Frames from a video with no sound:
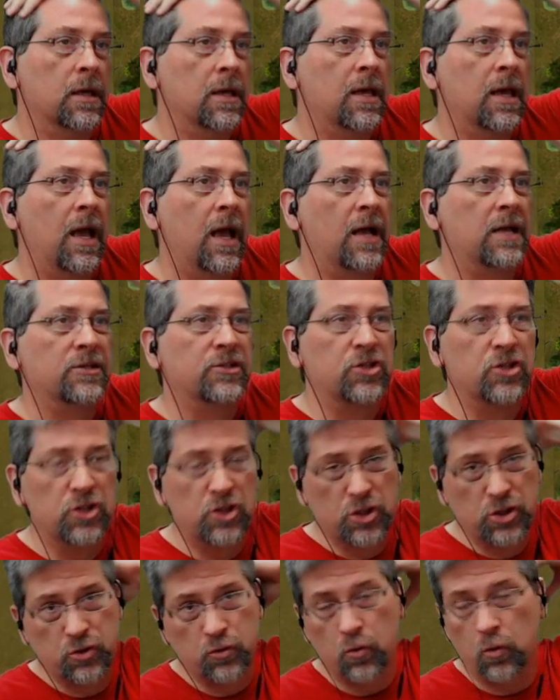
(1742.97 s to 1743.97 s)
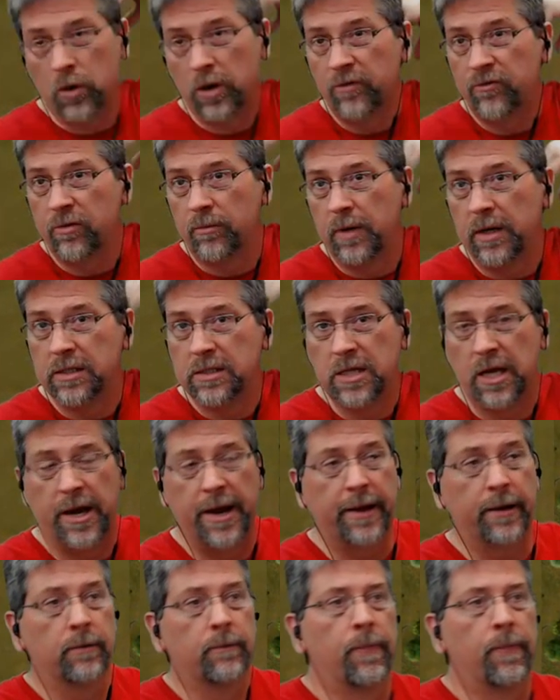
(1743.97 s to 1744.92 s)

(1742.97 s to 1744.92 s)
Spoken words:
has destroyed from my tank,